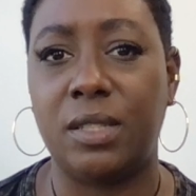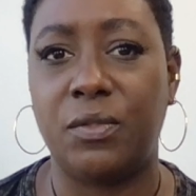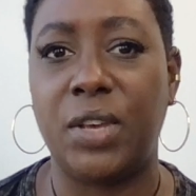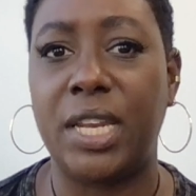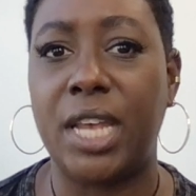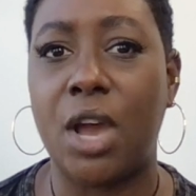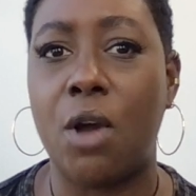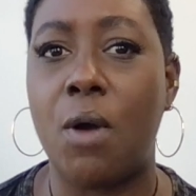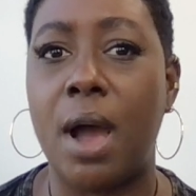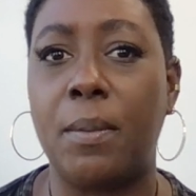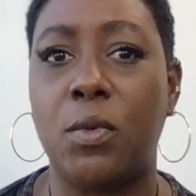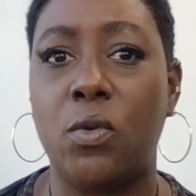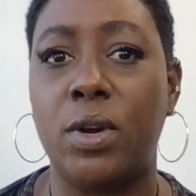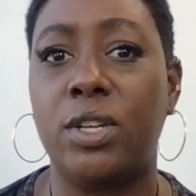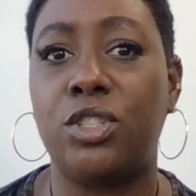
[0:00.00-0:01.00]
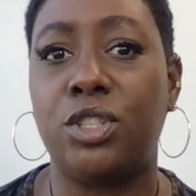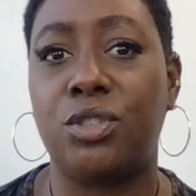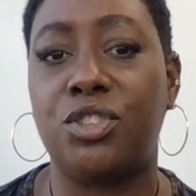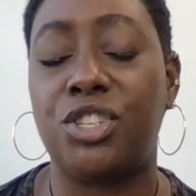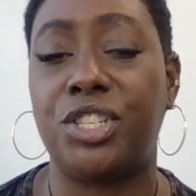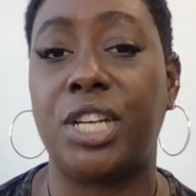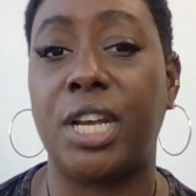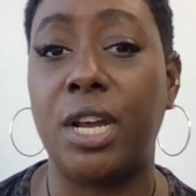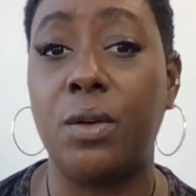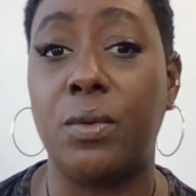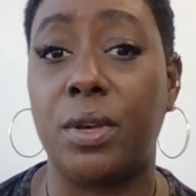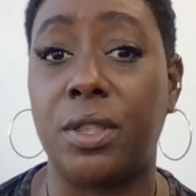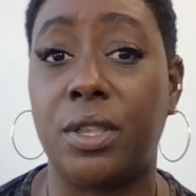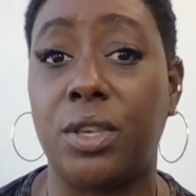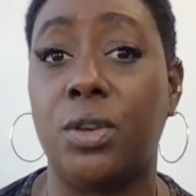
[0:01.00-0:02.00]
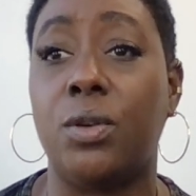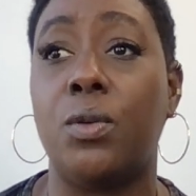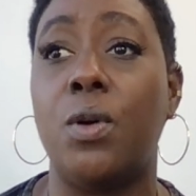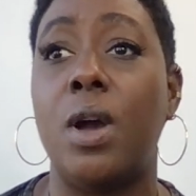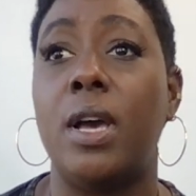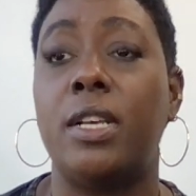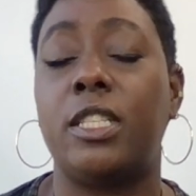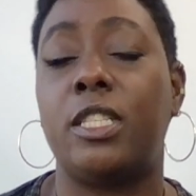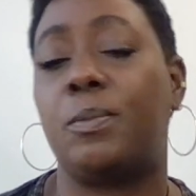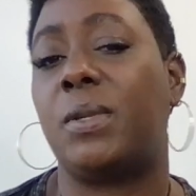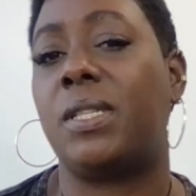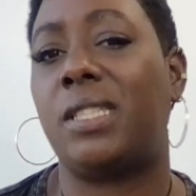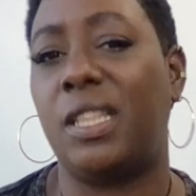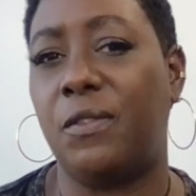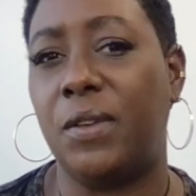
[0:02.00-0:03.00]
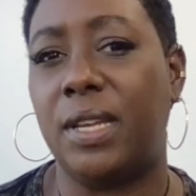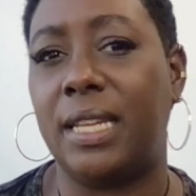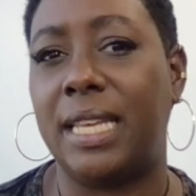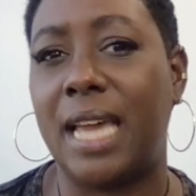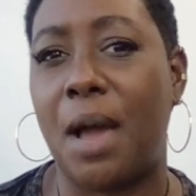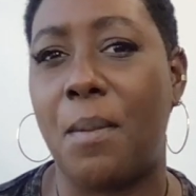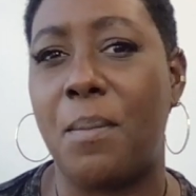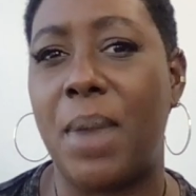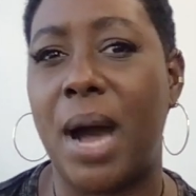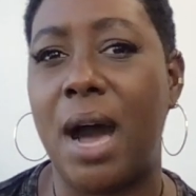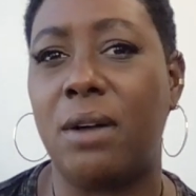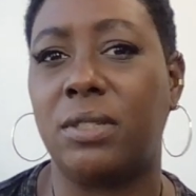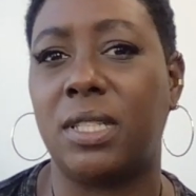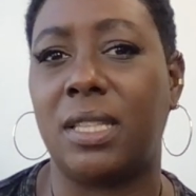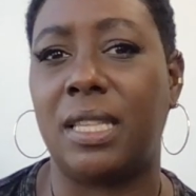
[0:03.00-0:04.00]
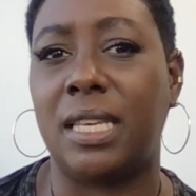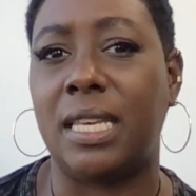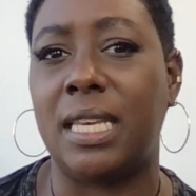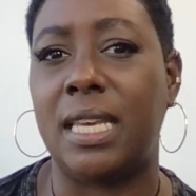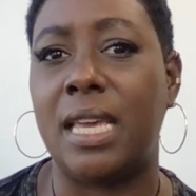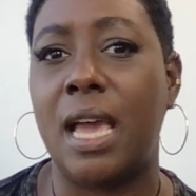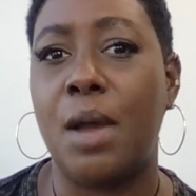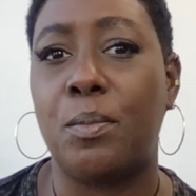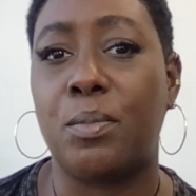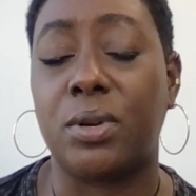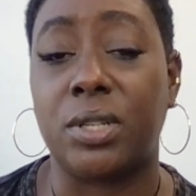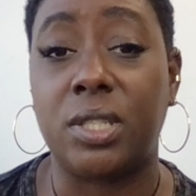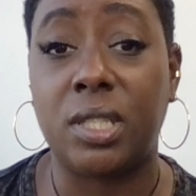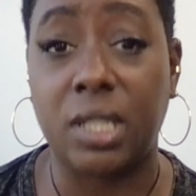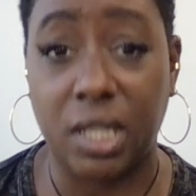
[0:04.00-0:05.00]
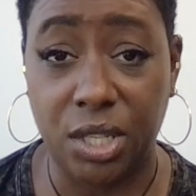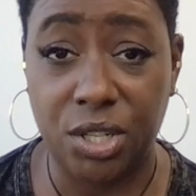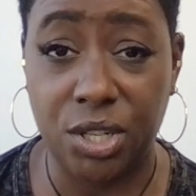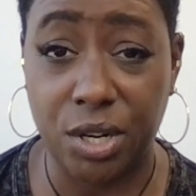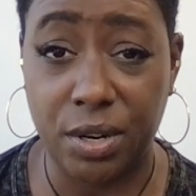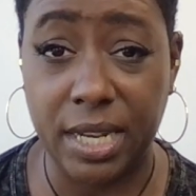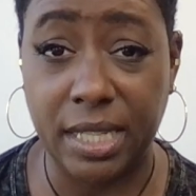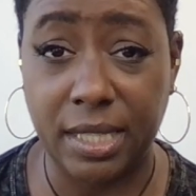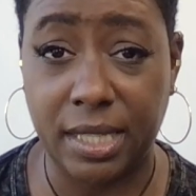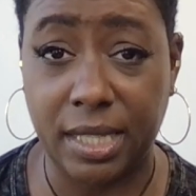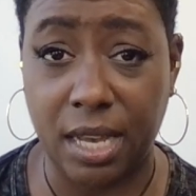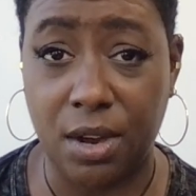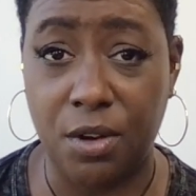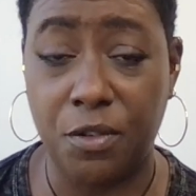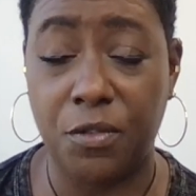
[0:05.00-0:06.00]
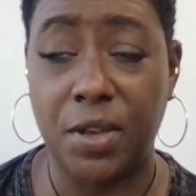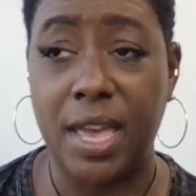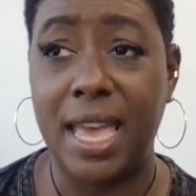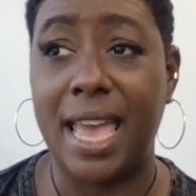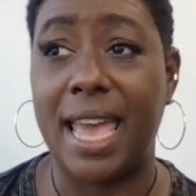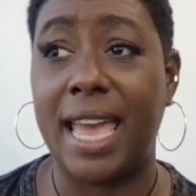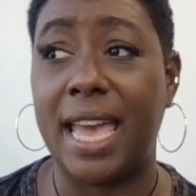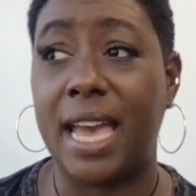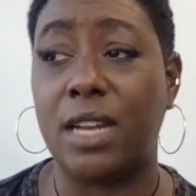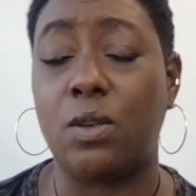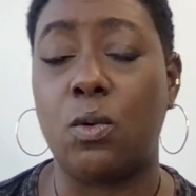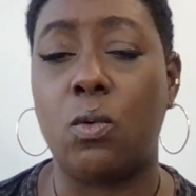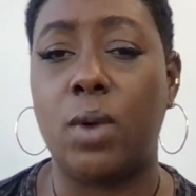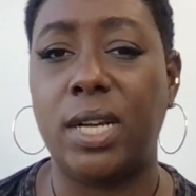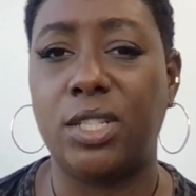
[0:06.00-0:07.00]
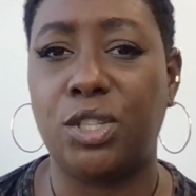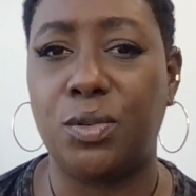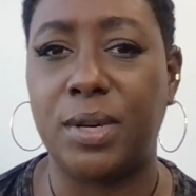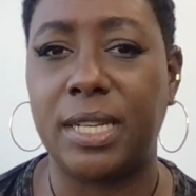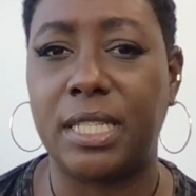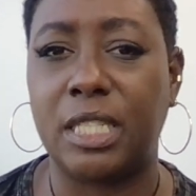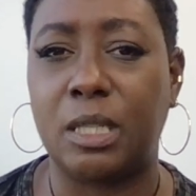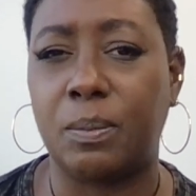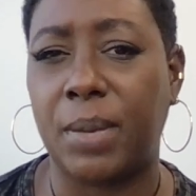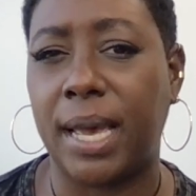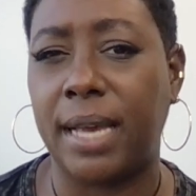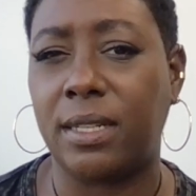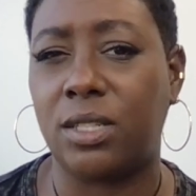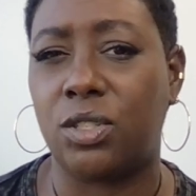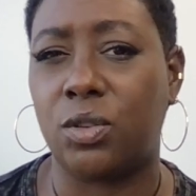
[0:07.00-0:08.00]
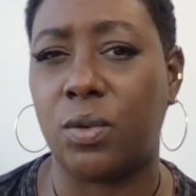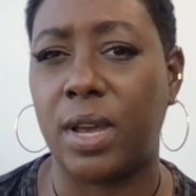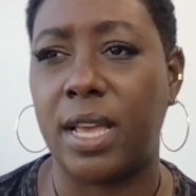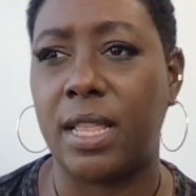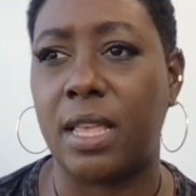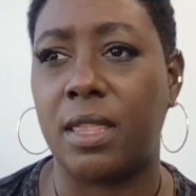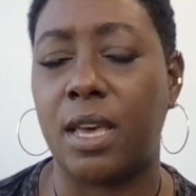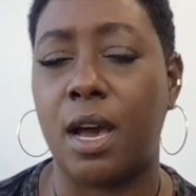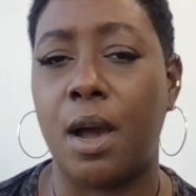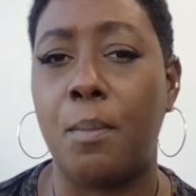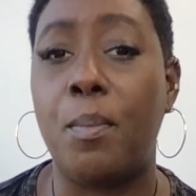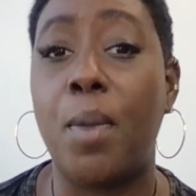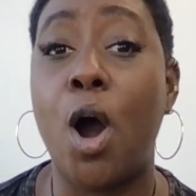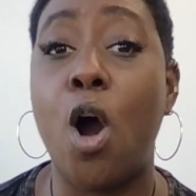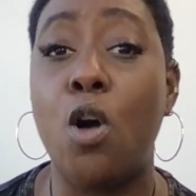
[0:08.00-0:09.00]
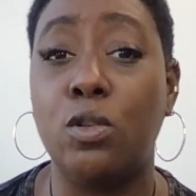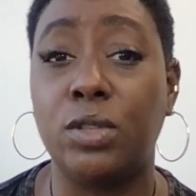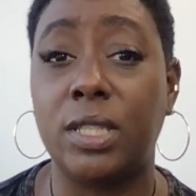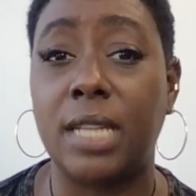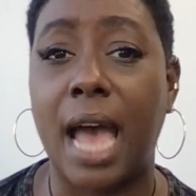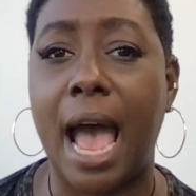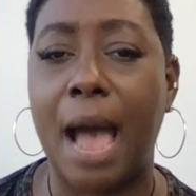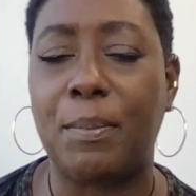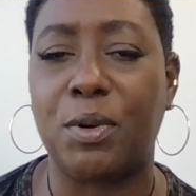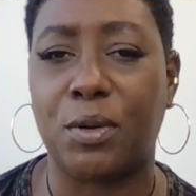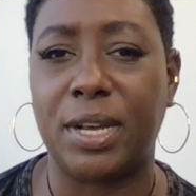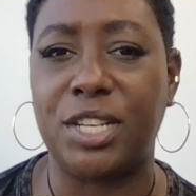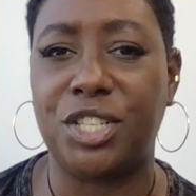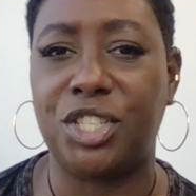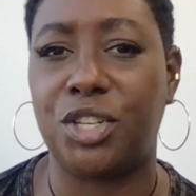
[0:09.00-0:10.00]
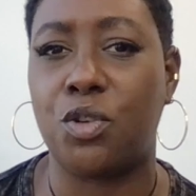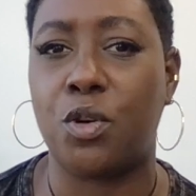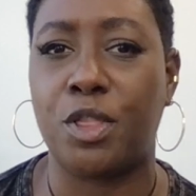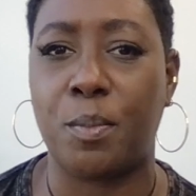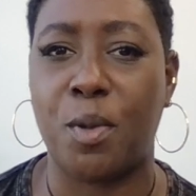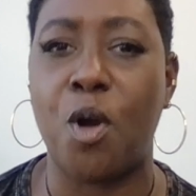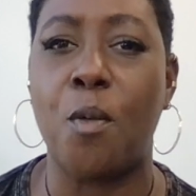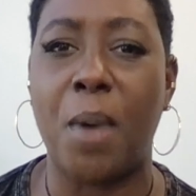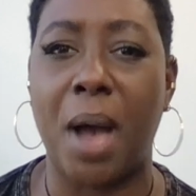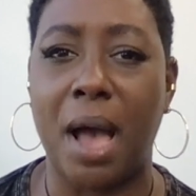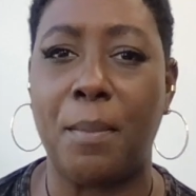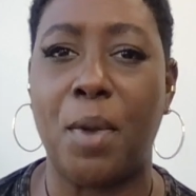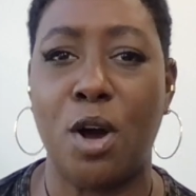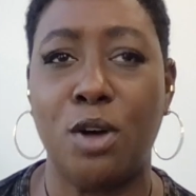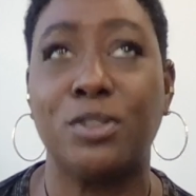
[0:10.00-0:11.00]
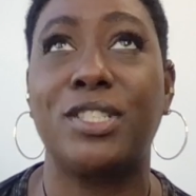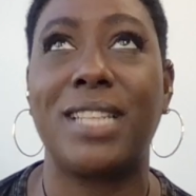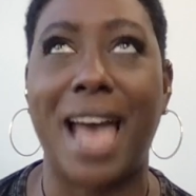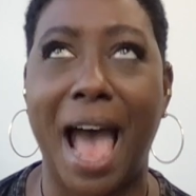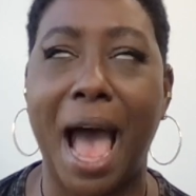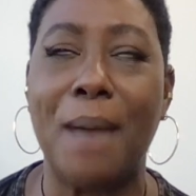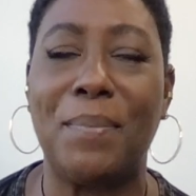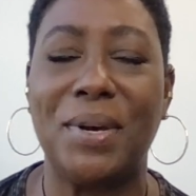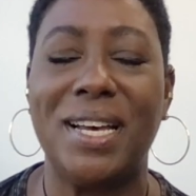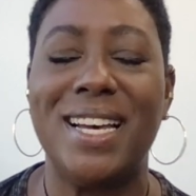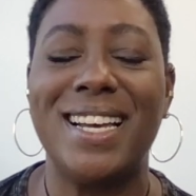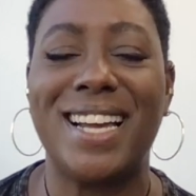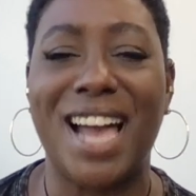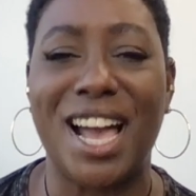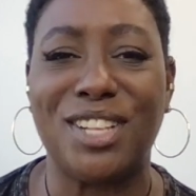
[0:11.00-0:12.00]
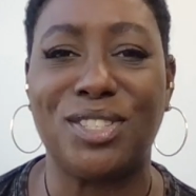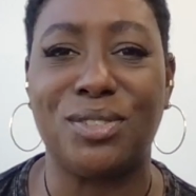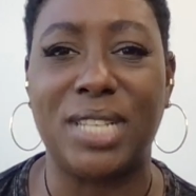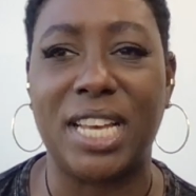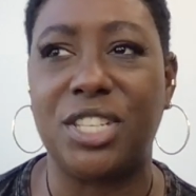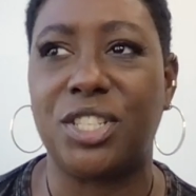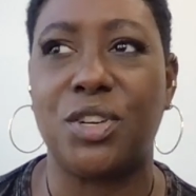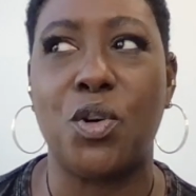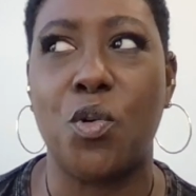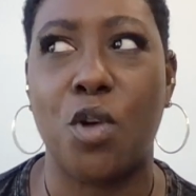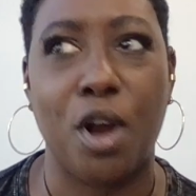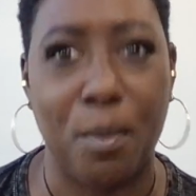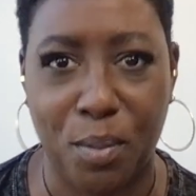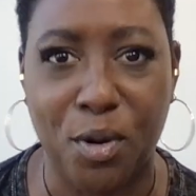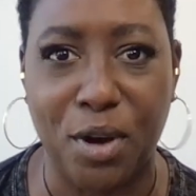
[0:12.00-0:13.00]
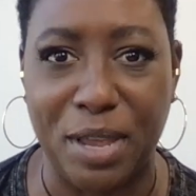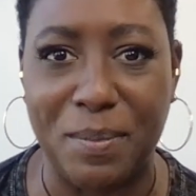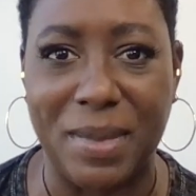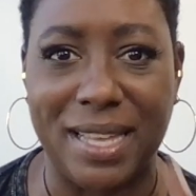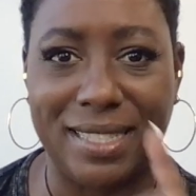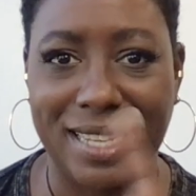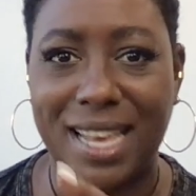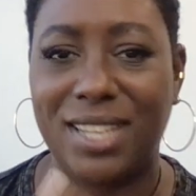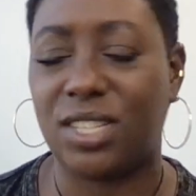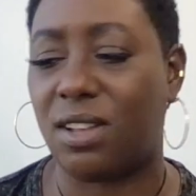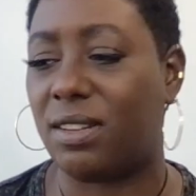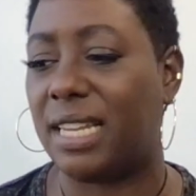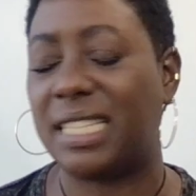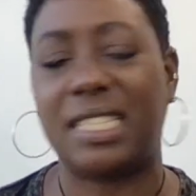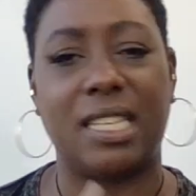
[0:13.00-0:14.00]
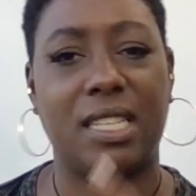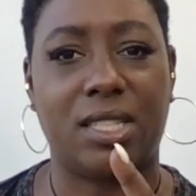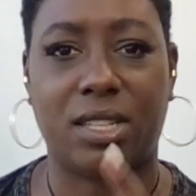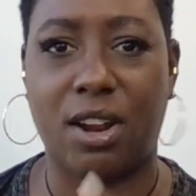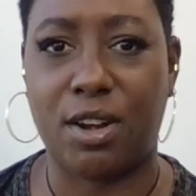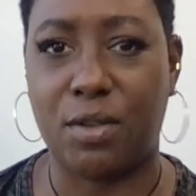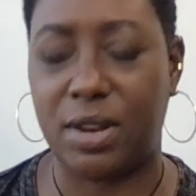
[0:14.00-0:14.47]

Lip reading: video, I'm going to share with you specifically about the procedure itself and what to expect during the post-operation or the post-op consultation or appointment. So let's get started on